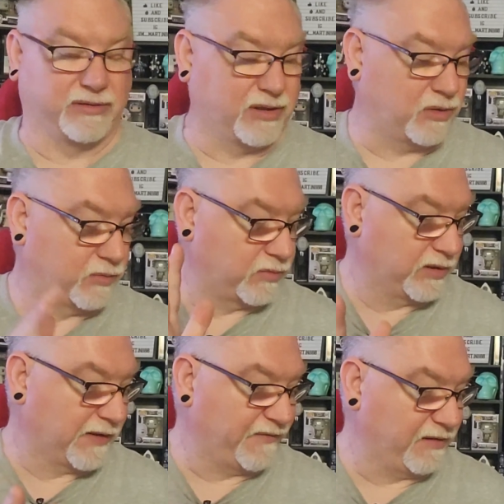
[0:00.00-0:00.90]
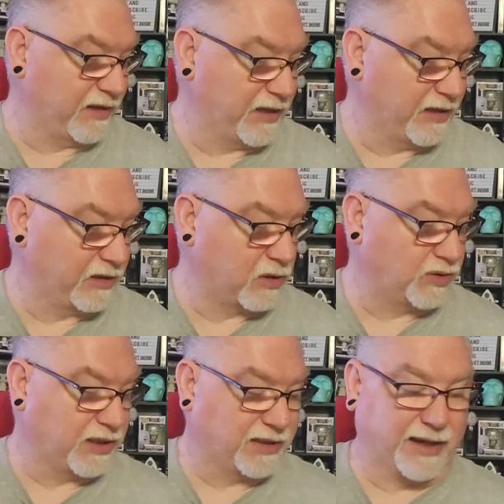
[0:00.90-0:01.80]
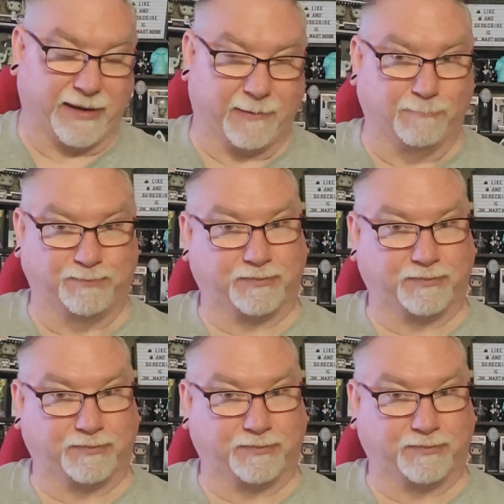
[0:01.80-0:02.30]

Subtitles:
So definitely go check that out.